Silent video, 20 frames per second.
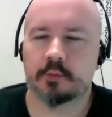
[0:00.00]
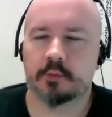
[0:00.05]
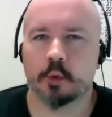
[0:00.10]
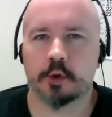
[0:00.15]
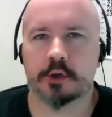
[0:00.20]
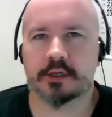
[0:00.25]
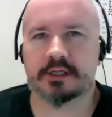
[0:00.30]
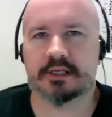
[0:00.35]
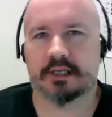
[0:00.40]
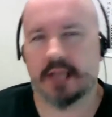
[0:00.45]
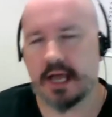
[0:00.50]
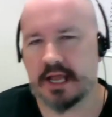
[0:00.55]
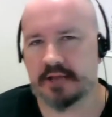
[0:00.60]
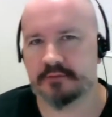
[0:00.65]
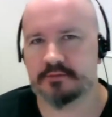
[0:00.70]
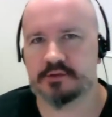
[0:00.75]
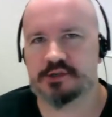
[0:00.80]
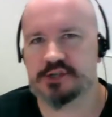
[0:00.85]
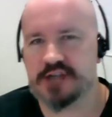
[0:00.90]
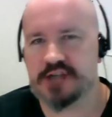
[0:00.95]
work
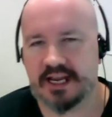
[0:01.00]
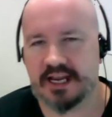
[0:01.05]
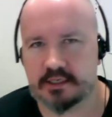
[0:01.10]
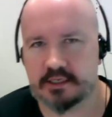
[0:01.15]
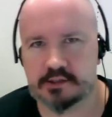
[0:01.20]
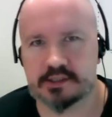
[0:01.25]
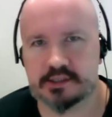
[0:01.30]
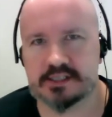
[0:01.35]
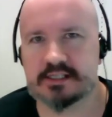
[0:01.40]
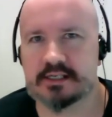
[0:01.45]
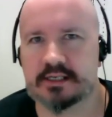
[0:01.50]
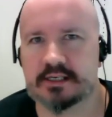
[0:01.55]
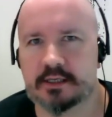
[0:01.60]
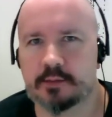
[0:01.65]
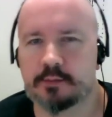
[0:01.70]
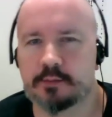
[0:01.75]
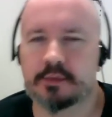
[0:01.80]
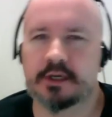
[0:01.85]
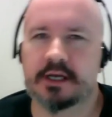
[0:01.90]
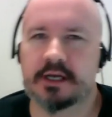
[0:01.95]
life changed
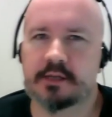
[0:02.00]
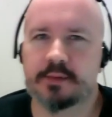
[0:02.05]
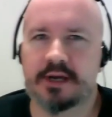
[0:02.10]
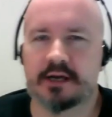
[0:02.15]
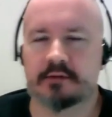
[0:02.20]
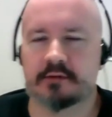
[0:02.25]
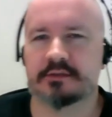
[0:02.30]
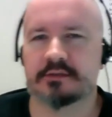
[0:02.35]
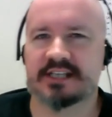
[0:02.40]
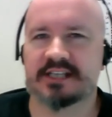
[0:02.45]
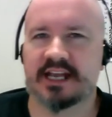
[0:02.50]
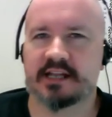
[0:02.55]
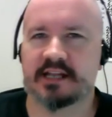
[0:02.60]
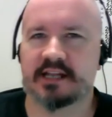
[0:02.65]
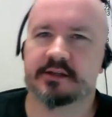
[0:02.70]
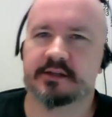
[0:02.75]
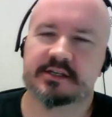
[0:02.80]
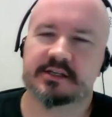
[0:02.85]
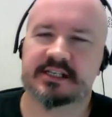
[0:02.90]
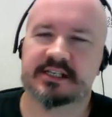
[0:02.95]
at about
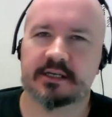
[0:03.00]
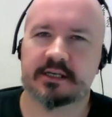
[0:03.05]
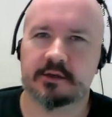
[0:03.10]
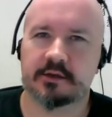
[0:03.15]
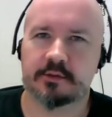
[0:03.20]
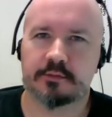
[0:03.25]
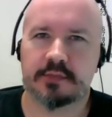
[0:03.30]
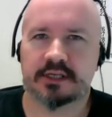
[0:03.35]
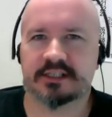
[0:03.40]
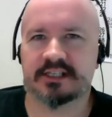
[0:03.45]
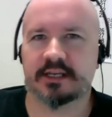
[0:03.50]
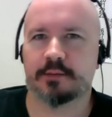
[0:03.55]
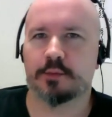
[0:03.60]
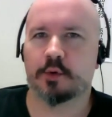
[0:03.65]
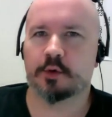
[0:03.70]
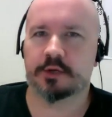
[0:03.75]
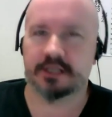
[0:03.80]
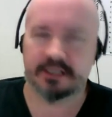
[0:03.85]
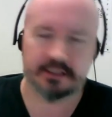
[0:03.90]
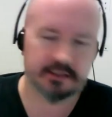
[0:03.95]
10:30 on Monday
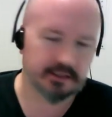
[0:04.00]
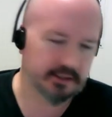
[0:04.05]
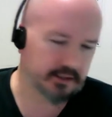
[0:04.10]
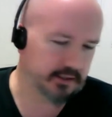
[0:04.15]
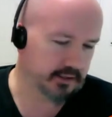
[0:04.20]
morning.